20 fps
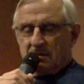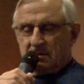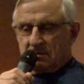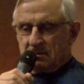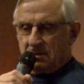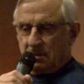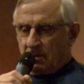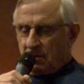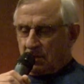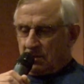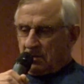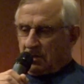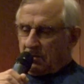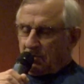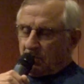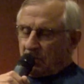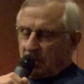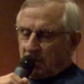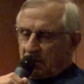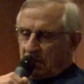So I
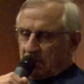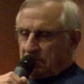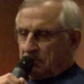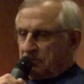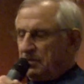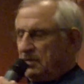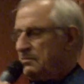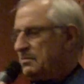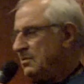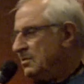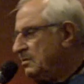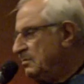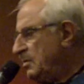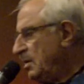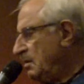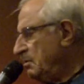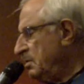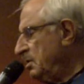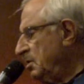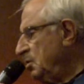thought, well, other people could
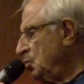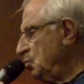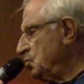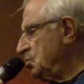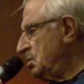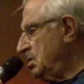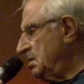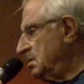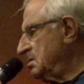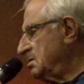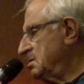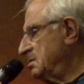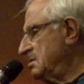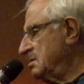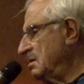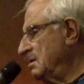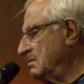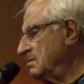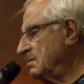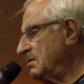probably use
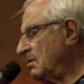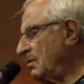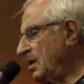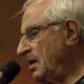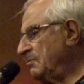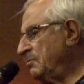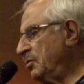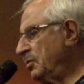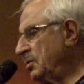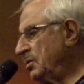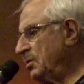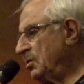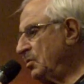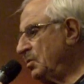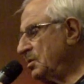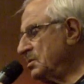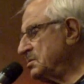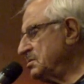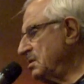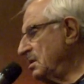this. So I put a
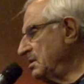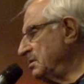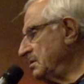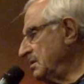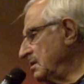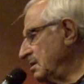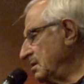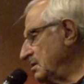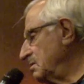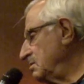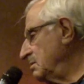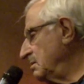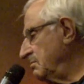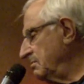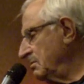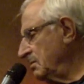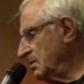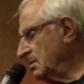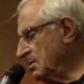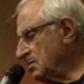notice on the
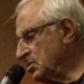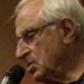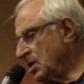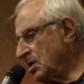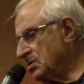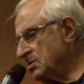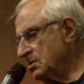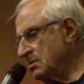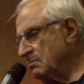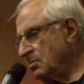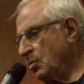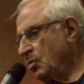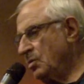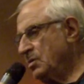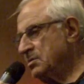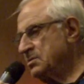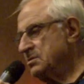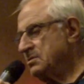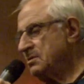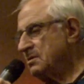discussion
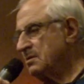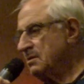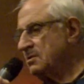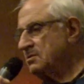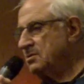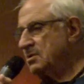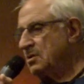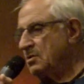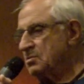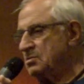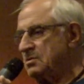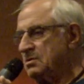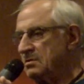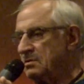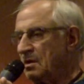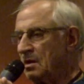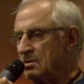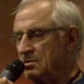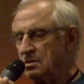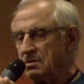boards, Geos
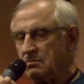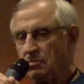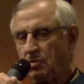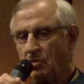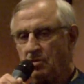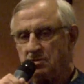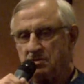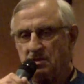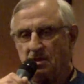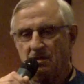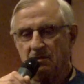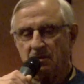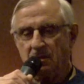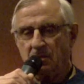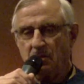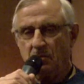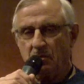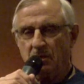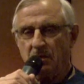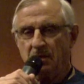discussion boards on
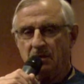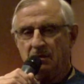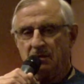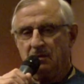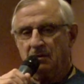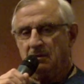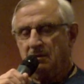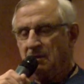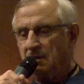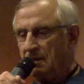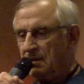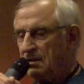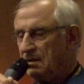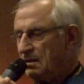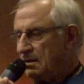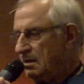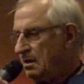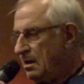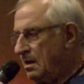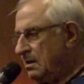QLink
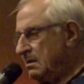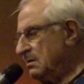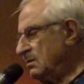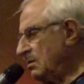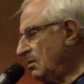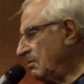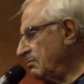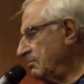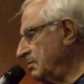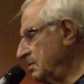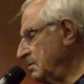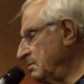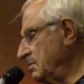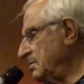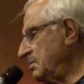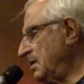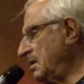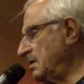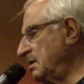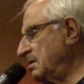and offered to
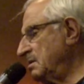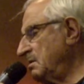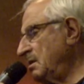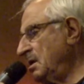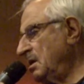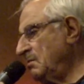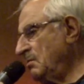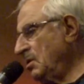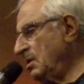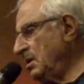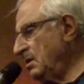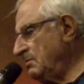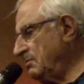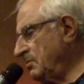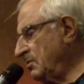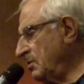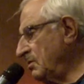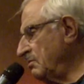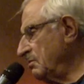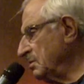send it to anybody
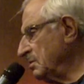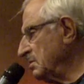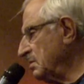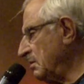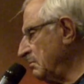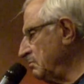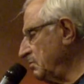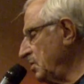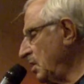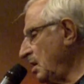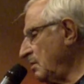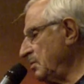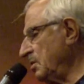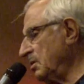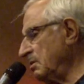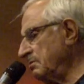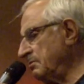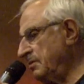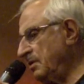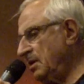for some
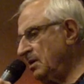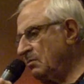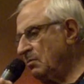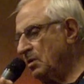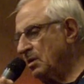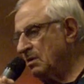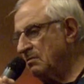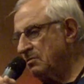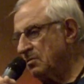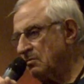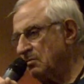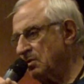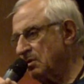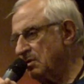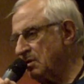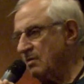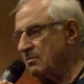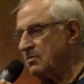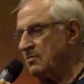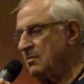nominal fee, whatever
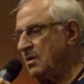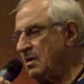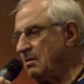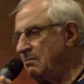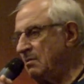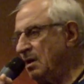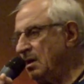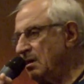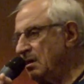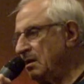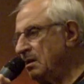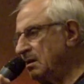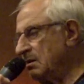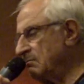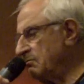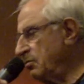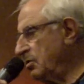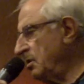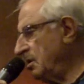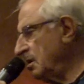would cover my mailing
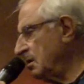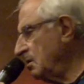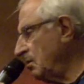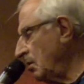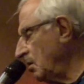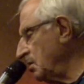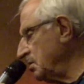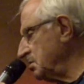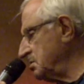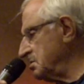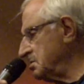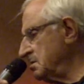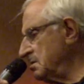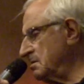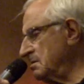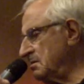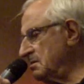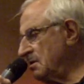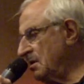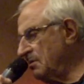and printing costs
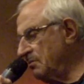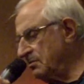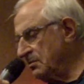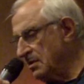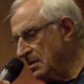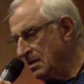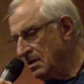and stuff.